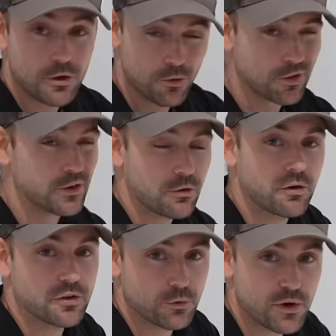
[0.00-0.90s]
you really don't
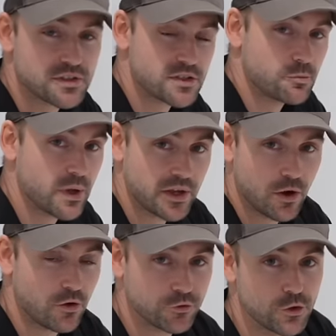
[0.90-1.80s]
run the risk of being
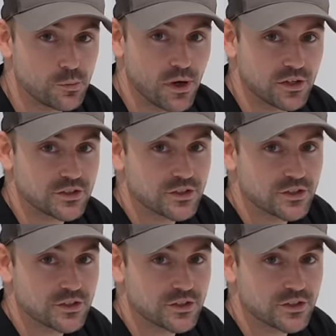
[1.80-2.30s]
off too much.